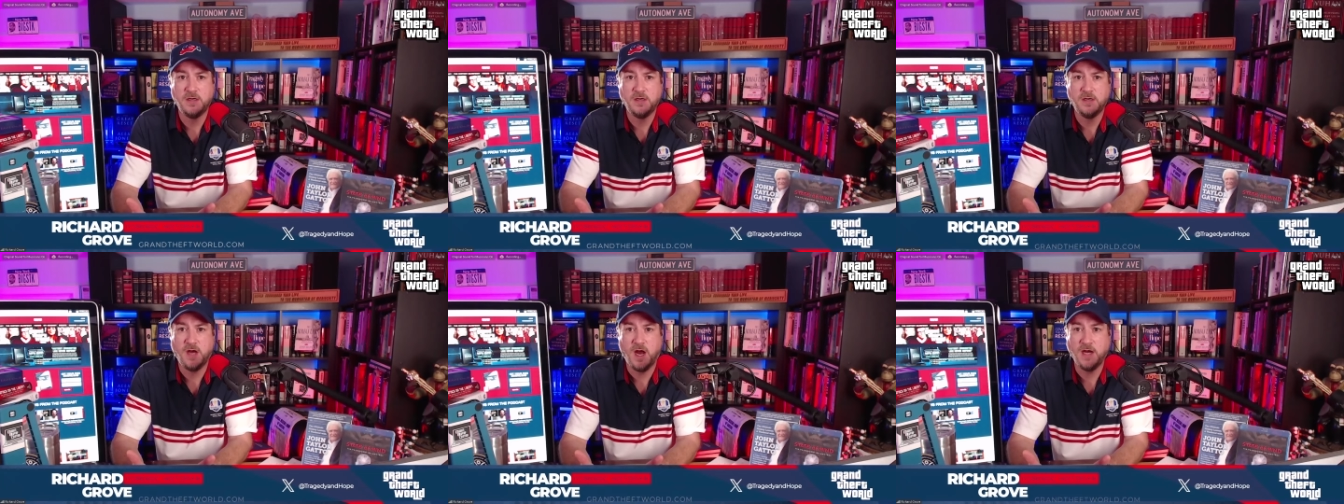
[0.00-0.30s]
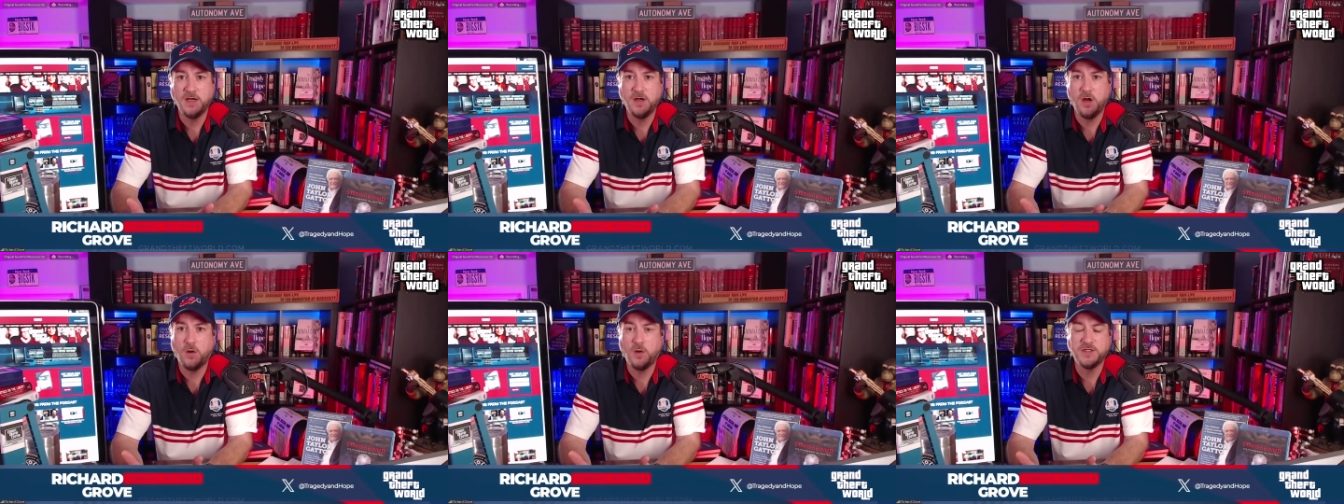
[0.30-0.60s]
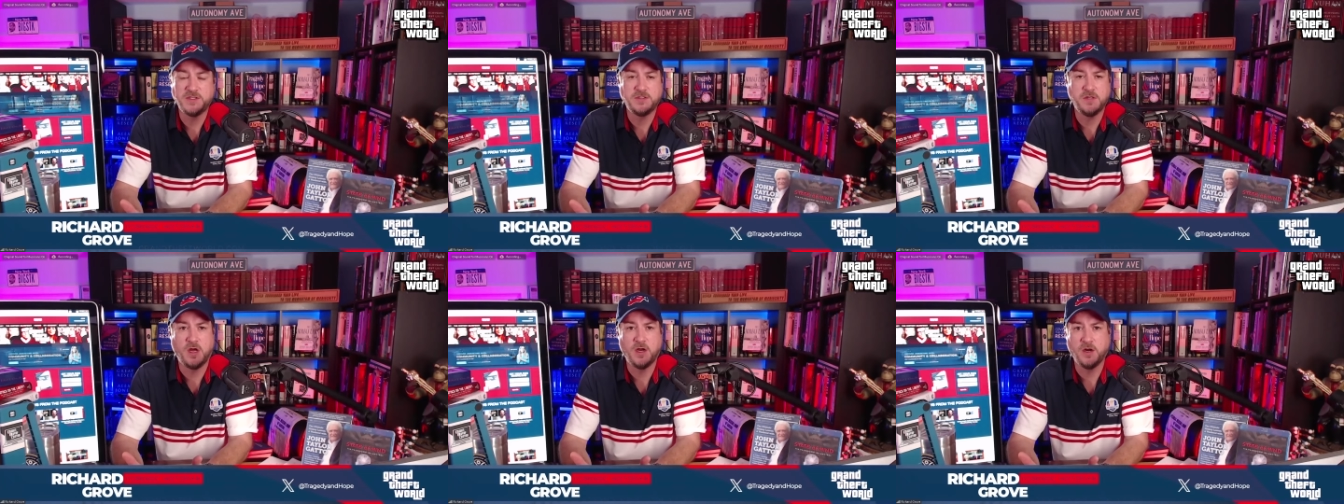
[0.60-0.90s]
I know
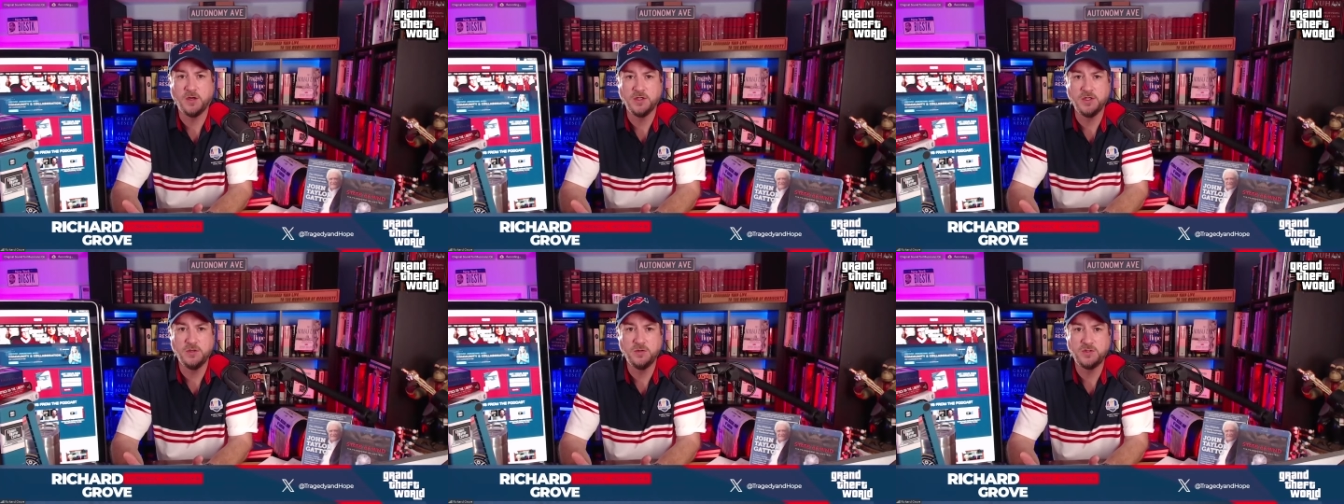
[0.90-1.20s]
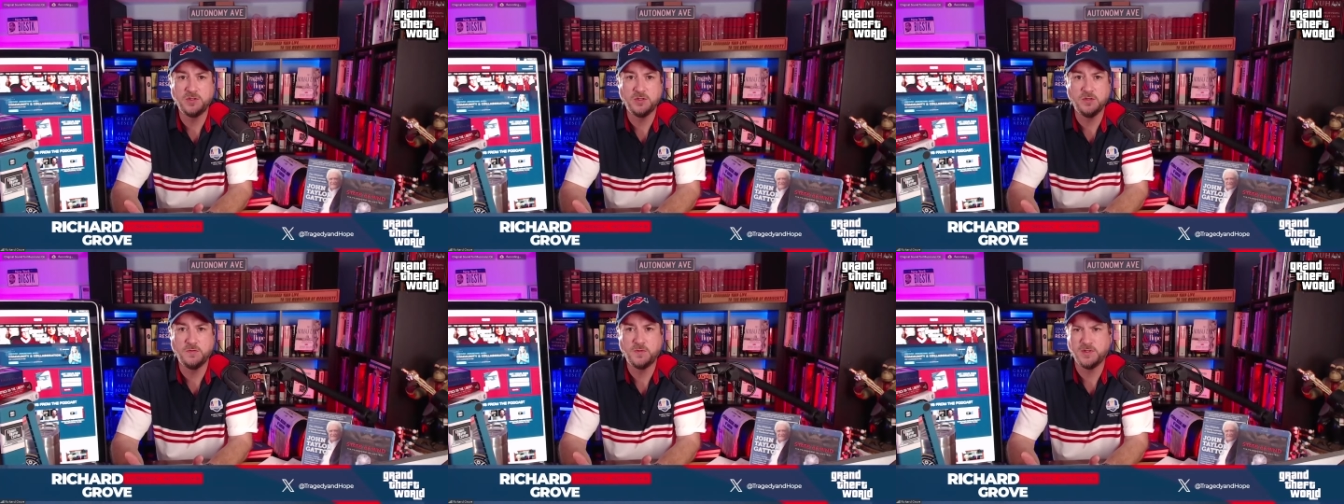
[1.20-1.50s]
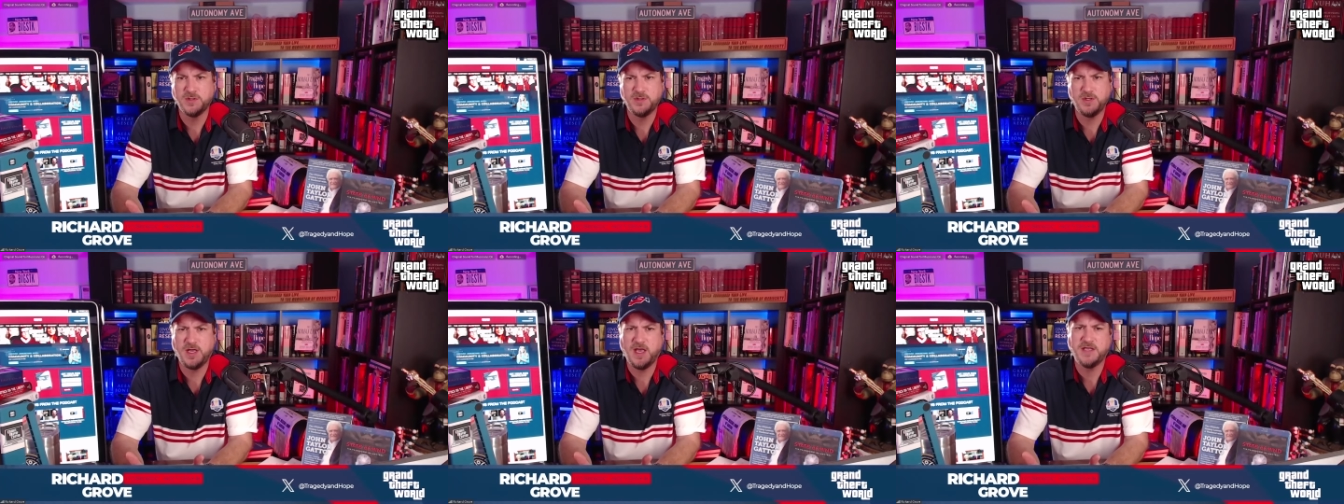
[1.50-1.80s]
it's not on YouTube
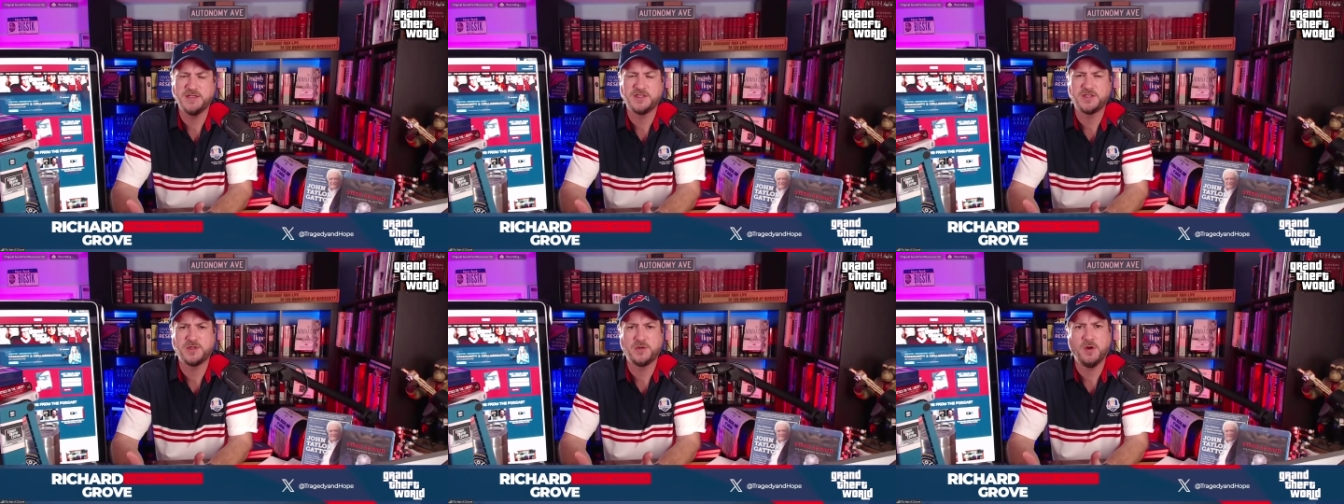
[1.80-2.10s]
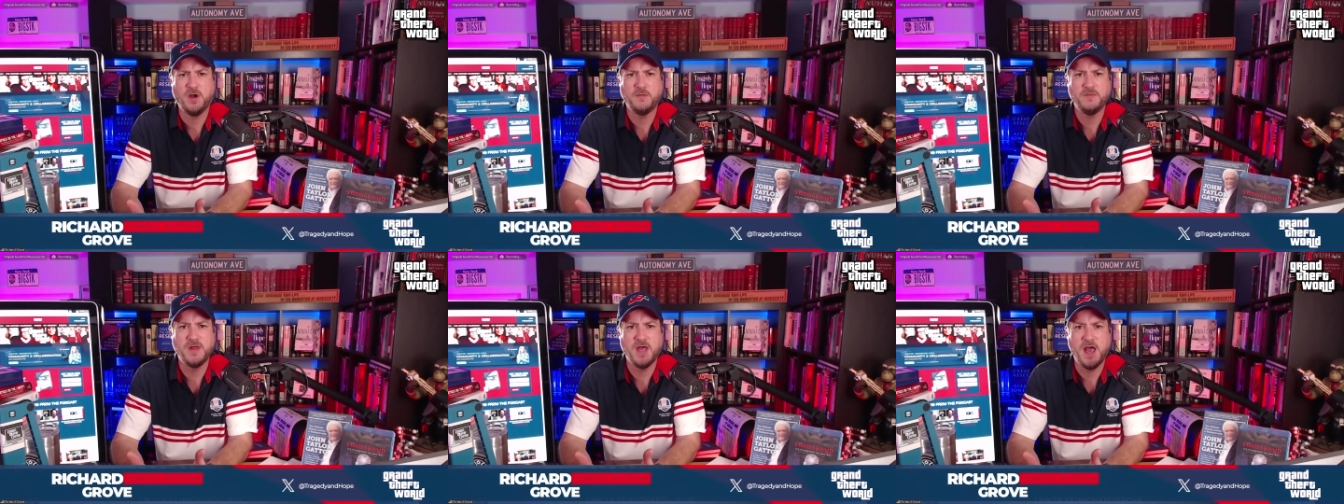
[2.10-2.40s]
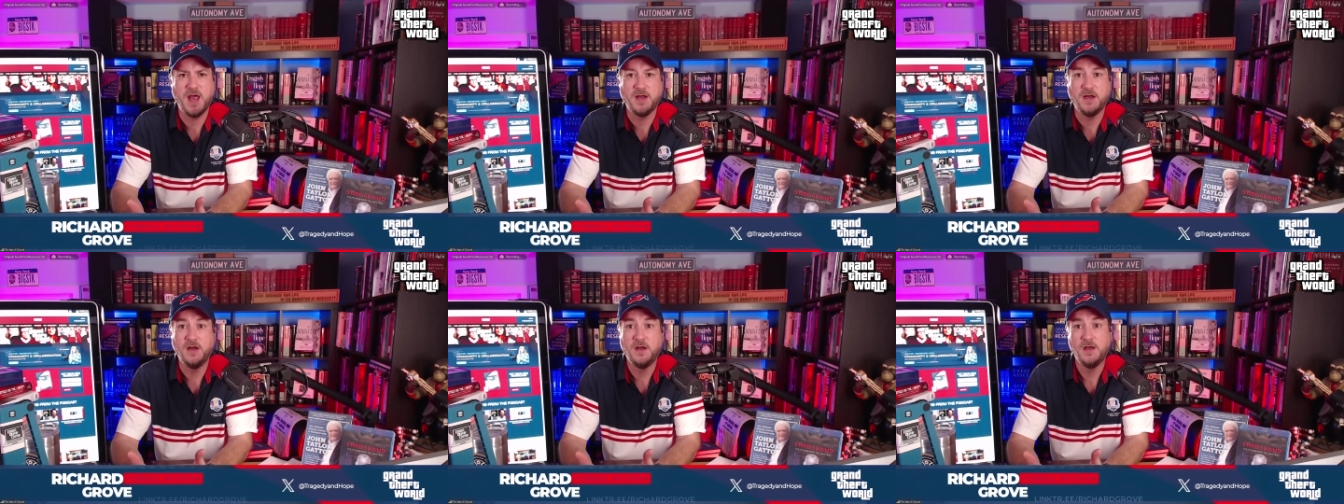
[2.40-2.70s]
because you guys scrub
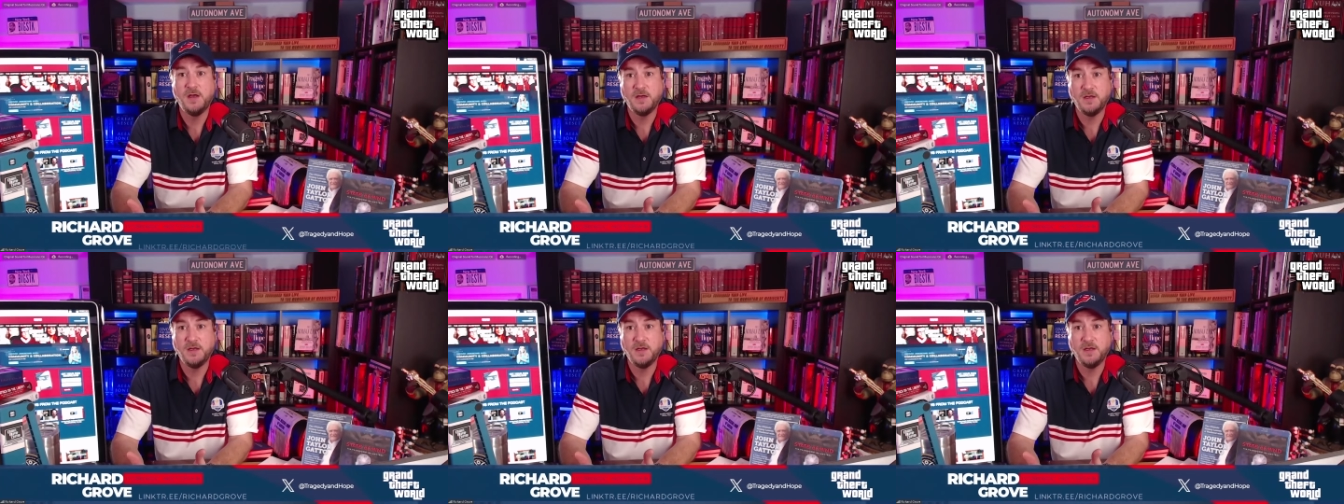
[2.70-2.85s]
that.